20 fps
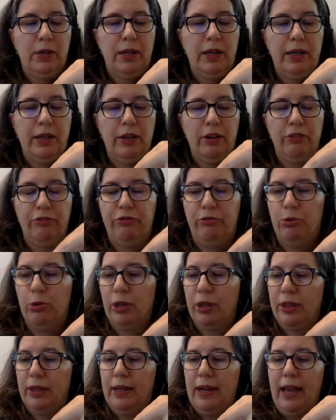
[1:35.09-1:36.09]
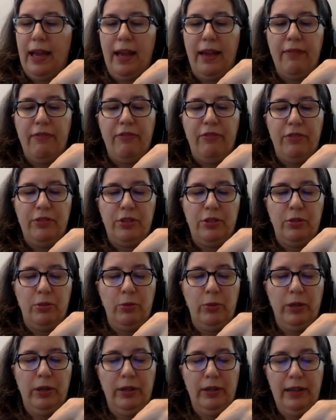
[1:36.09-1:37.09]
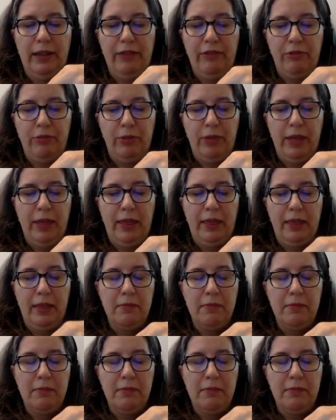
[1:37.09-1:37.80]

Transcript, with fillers: cutting our fourth in half, so we are left with